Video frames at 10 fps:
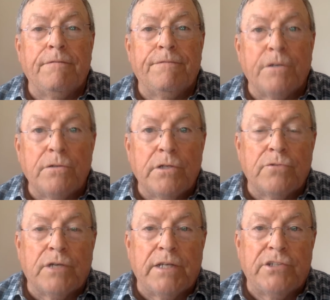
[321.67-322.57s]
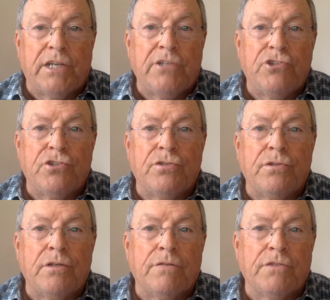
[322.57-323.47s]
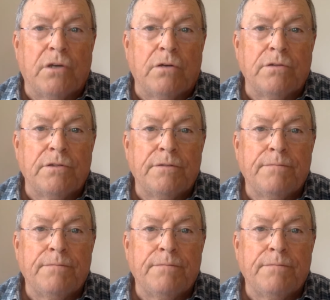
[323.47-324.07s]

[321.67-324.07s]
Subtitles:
vulgarization of God.